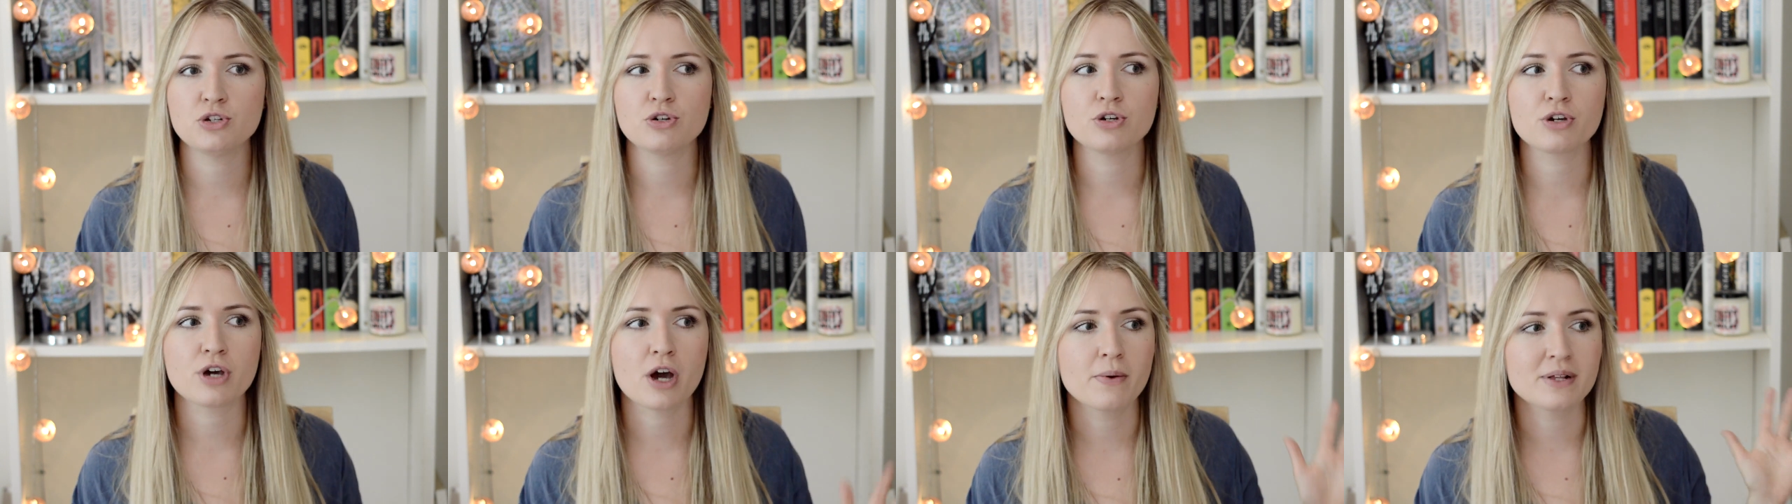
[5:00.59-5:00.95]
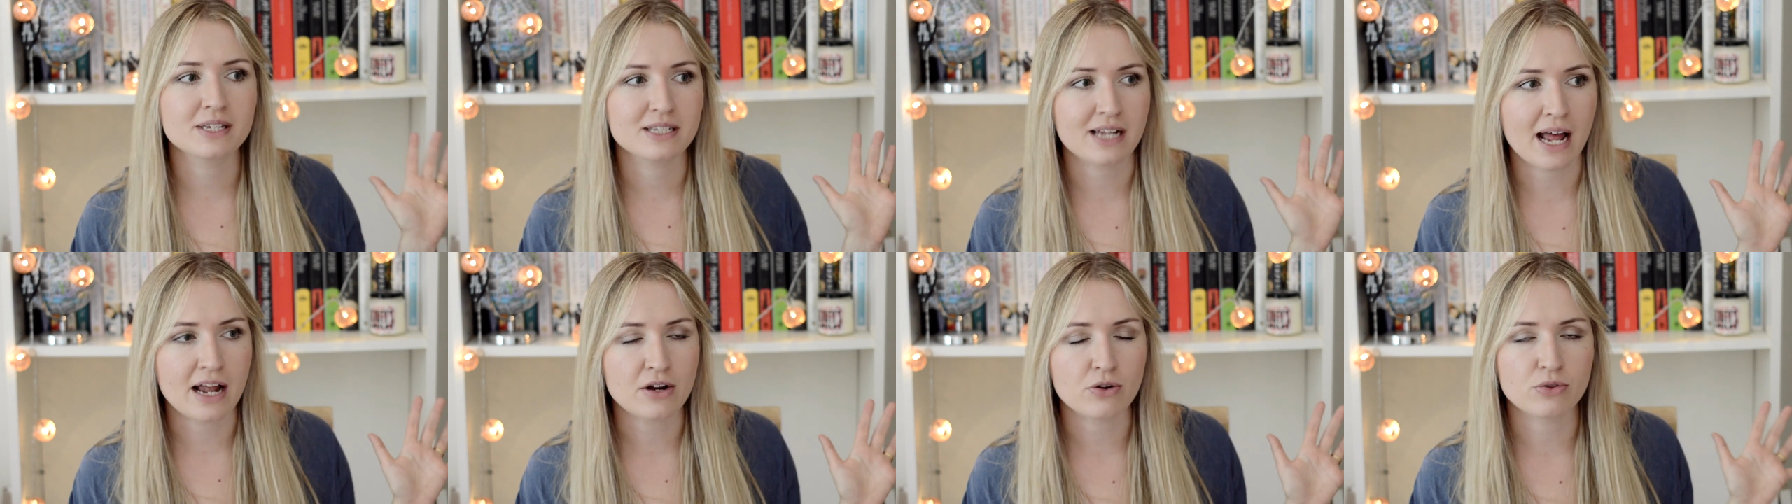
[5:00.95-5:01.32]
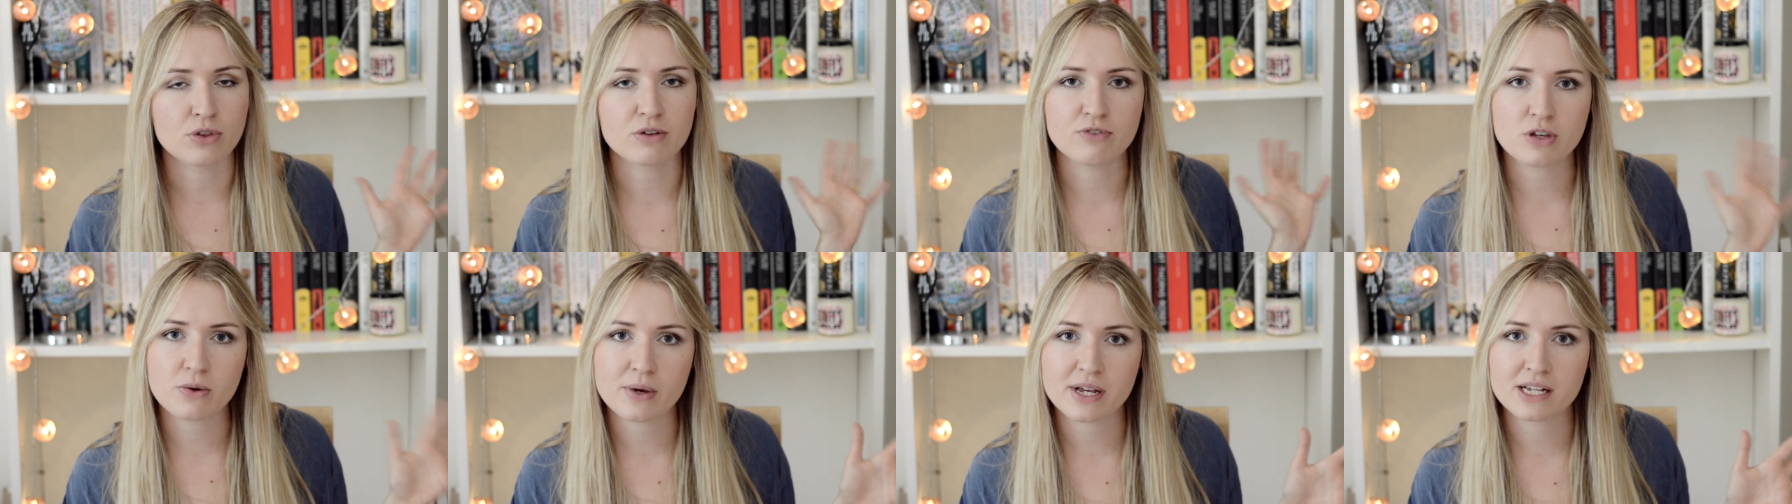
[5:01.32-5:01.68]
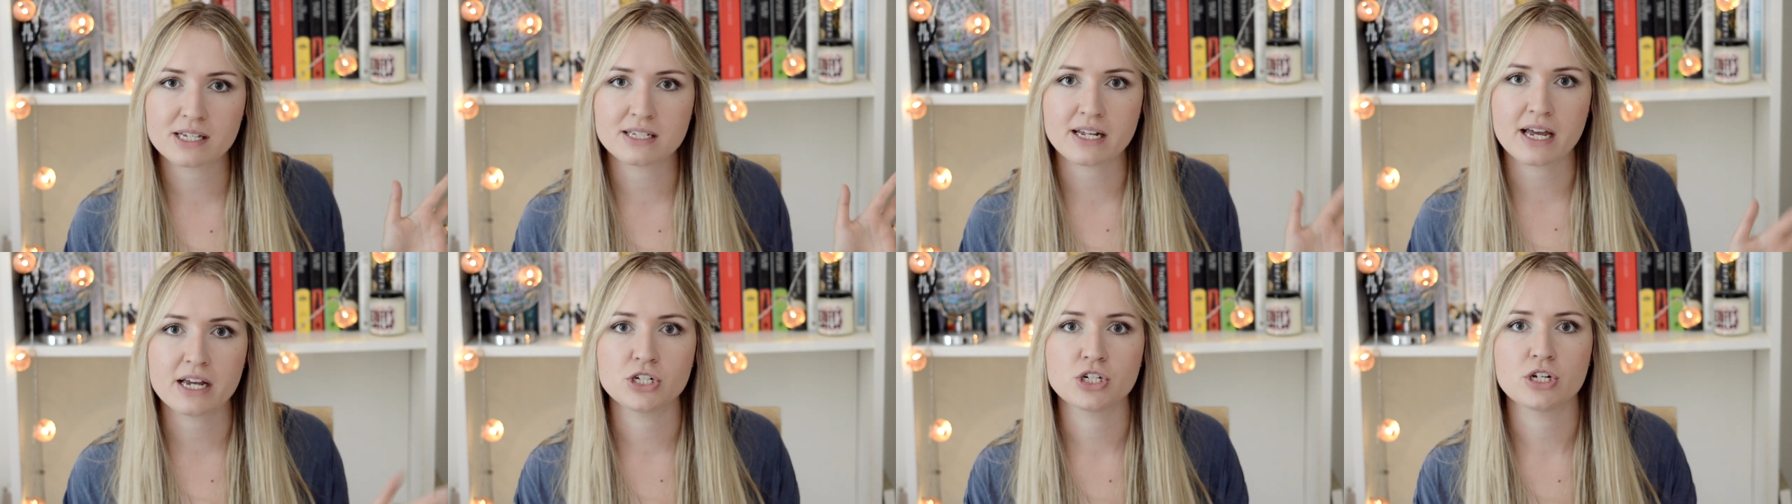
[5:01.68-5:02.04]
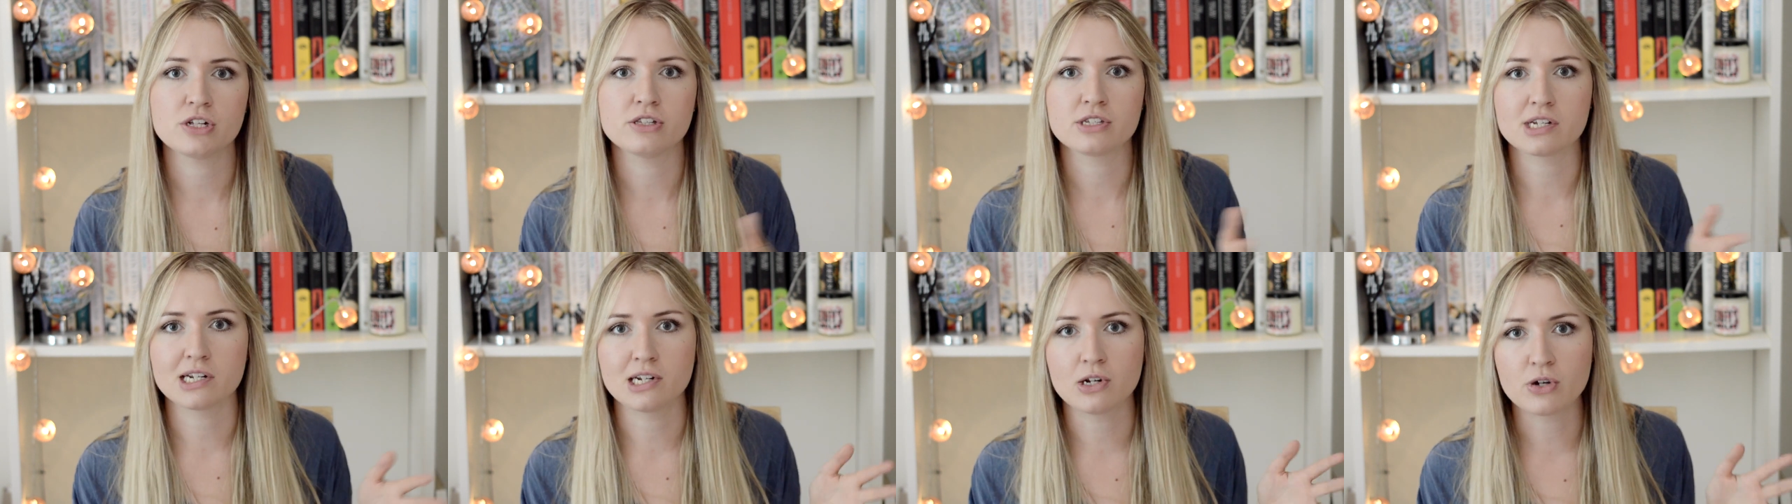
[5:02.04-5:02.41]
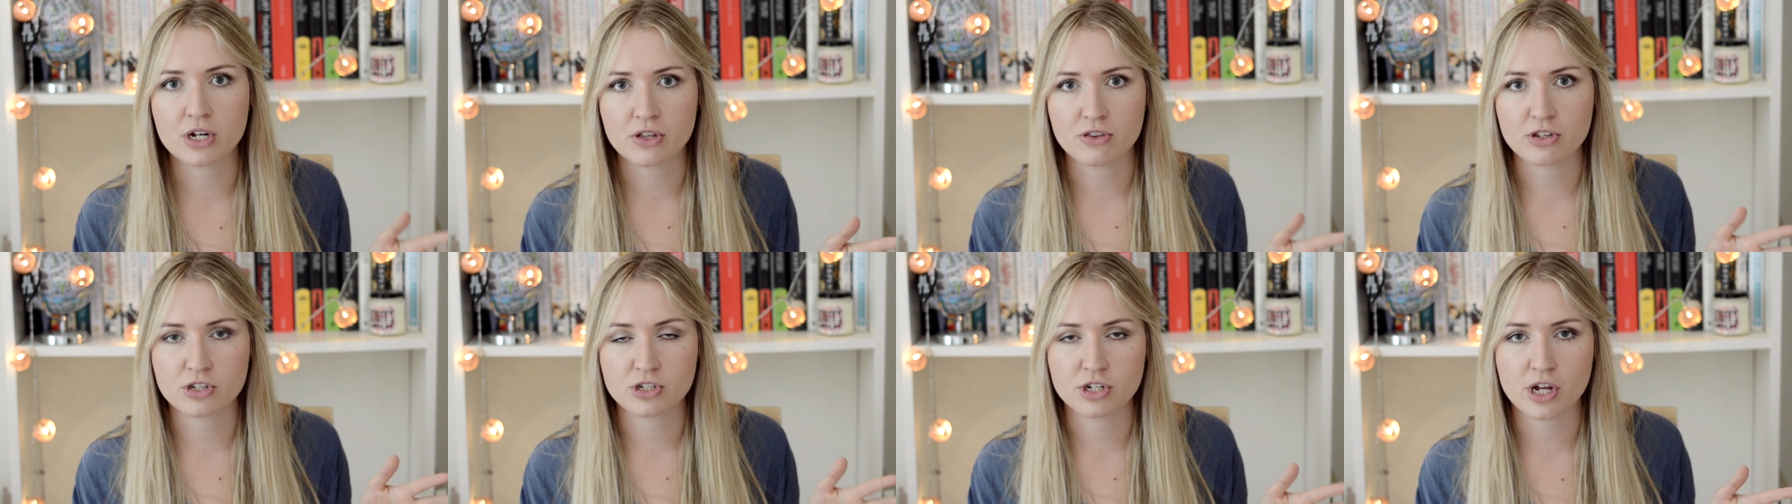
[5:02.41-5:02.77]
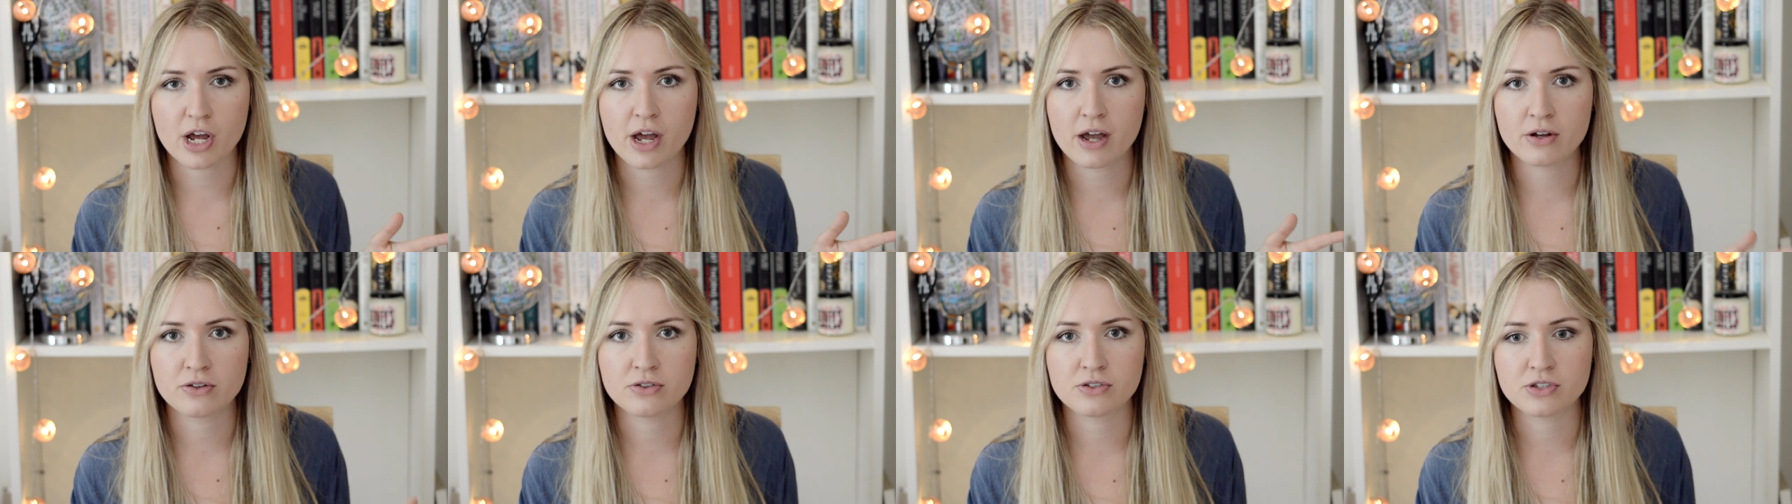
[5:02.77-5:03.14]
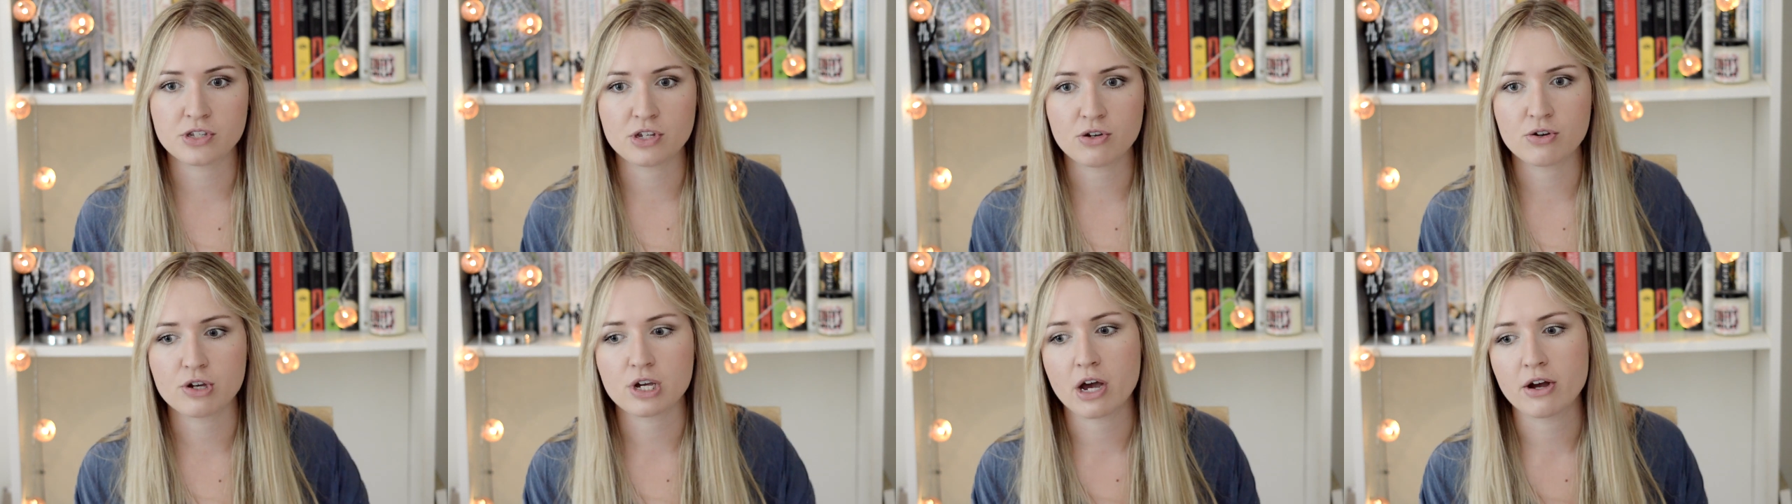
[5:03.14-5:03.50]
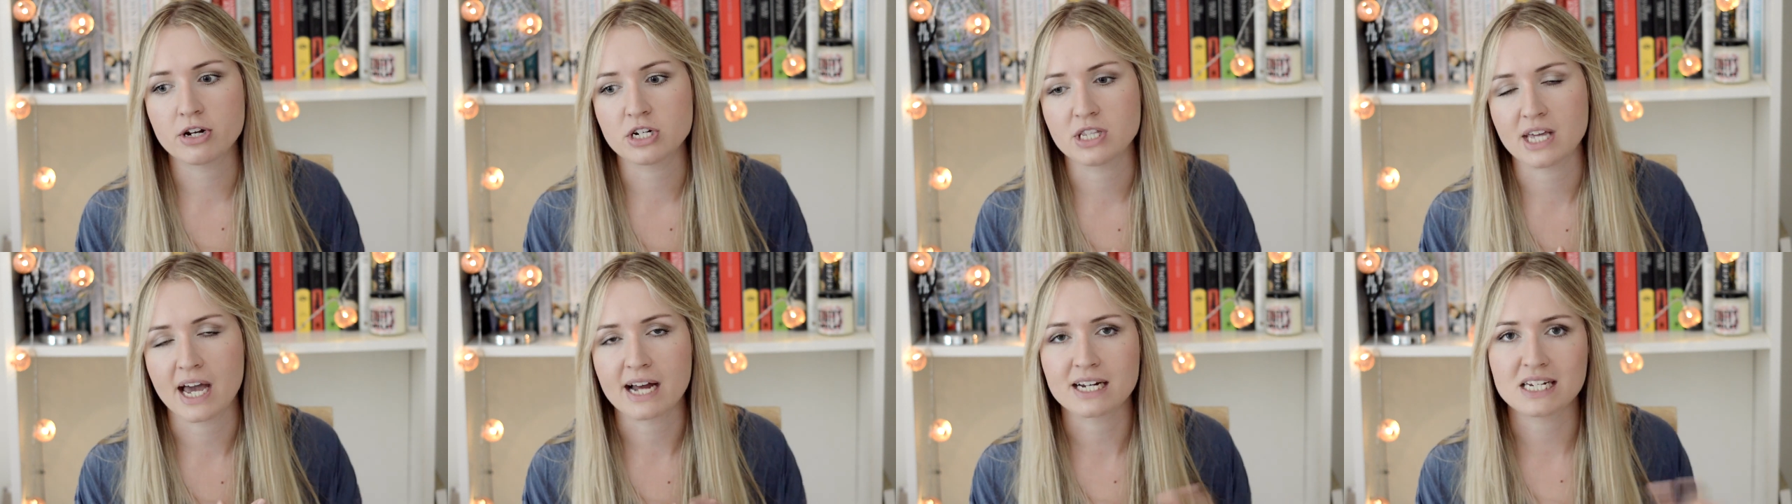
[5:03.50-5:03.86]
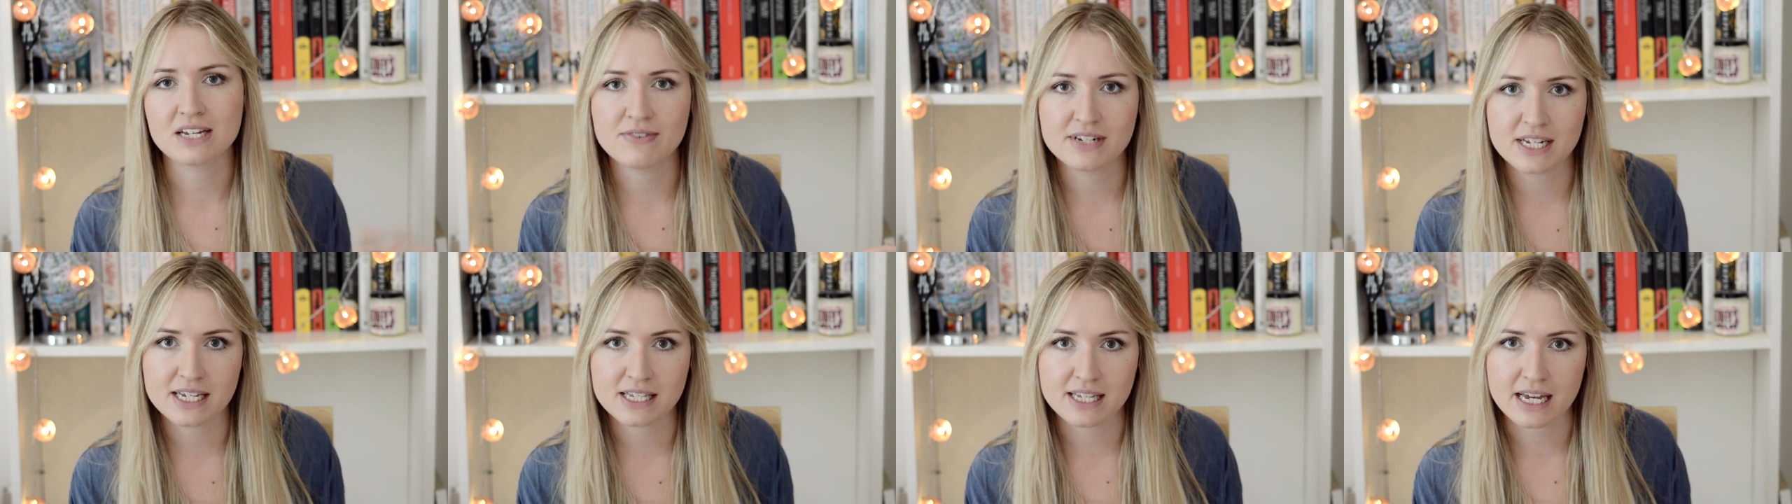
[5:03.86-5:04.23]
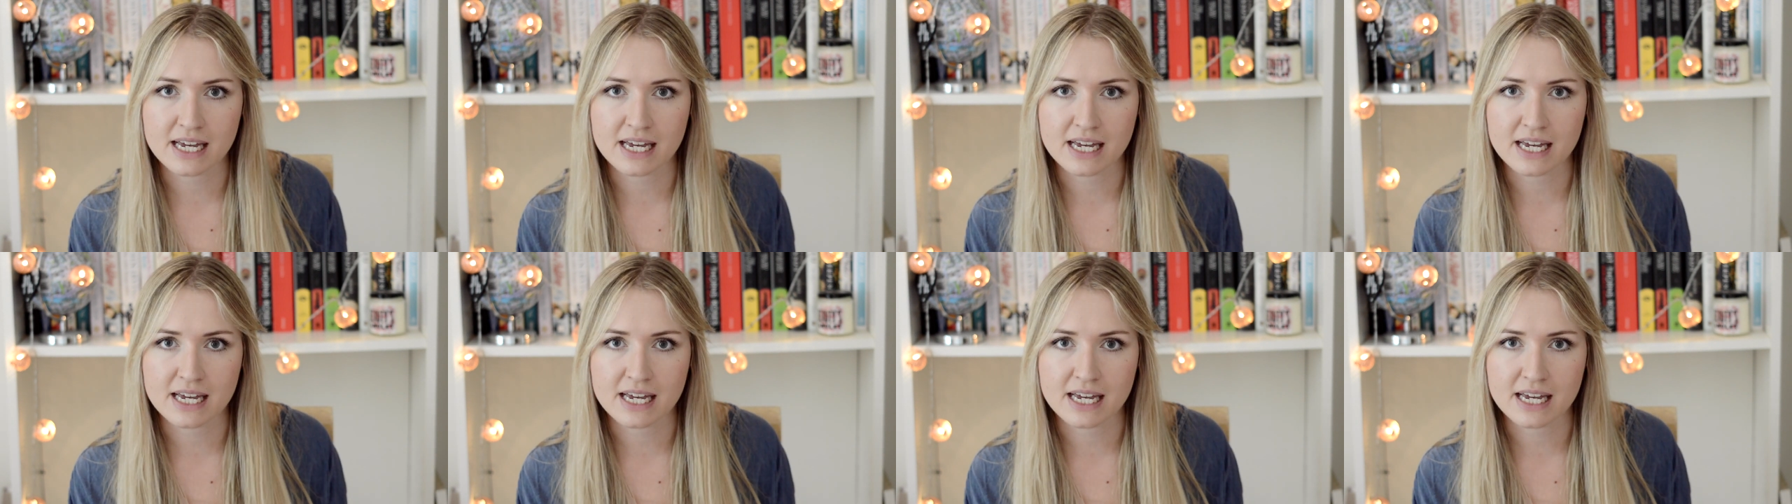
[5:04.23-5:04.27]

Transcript: you can go and stand on the viewing stations and look at the stones, you can go to the activity